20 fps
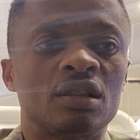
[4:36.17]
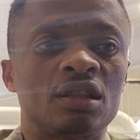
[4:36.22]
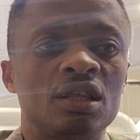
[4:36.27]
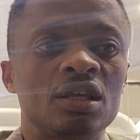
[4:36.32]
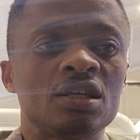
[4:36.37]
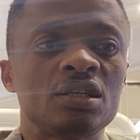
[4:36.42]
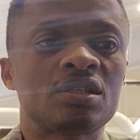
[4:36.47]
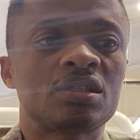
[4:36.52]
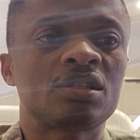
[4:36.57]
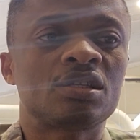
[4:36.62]

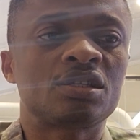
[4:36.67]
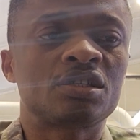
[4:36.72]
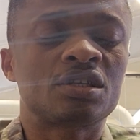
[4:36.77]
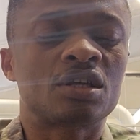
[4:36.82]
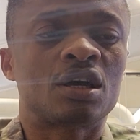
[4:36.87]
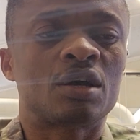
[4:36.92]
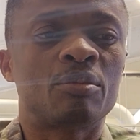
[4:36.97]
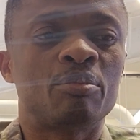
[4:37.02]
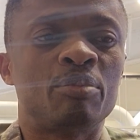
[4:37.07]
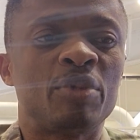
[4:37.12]
This is
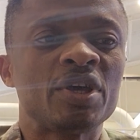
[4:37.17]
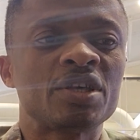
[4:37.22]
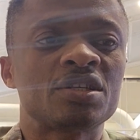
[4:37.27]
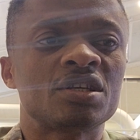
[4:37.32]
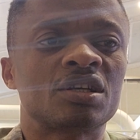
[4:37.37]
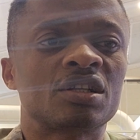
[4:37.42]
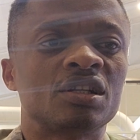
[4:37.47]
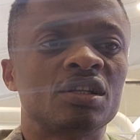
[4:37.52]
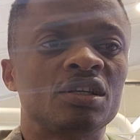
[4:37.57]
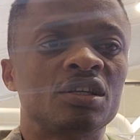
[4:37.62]

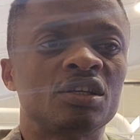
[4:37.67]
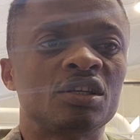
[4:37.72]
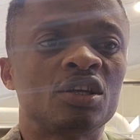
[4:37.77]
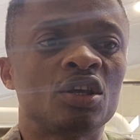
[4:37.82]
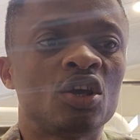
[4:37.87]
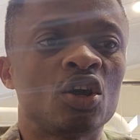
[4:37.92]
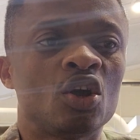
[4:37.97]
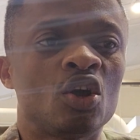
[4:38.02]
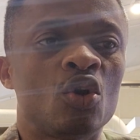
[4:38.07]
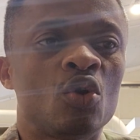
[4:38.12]
basically
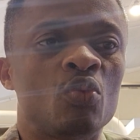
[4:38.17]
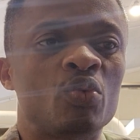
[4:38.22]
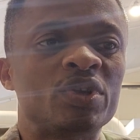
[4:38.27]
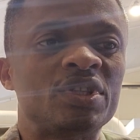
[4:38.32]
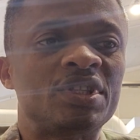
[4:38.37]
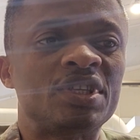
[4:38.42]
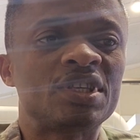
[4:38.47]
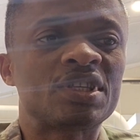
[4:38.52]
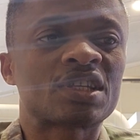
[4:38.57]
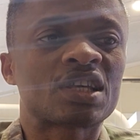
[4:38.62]
we
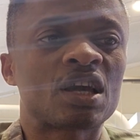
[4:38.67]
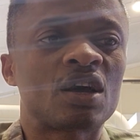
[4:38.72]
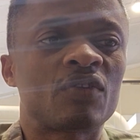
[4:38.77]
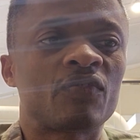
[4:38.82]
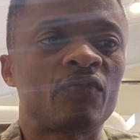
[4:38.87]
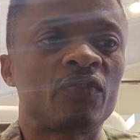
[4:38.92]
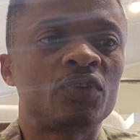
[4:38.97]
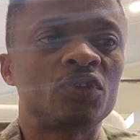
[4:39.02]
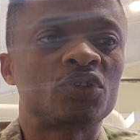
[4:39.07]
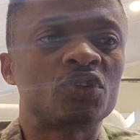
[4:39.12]
discount
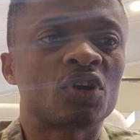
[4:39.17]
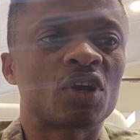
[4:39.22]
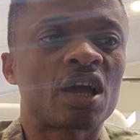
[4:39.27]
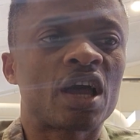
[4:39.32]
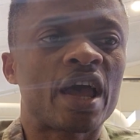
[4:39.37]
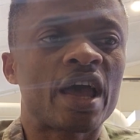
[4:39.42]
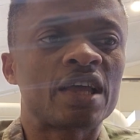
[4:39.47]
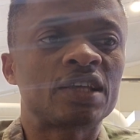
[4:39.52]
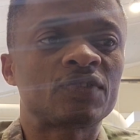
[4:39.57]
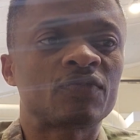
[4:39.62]
future
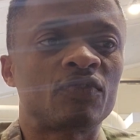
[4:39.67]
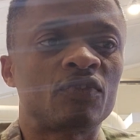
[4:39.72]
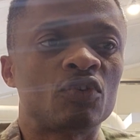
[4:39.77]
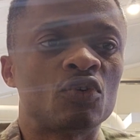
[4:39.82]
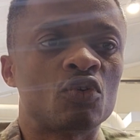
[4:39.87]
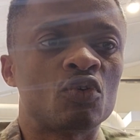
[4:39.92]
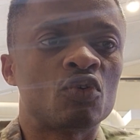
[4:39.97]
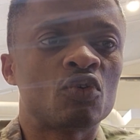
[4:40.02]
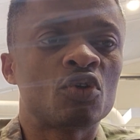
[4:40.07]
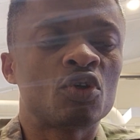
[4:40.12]
cash
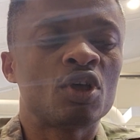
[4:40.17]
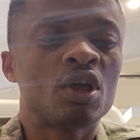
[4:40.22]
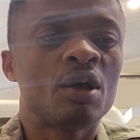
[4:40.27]
flow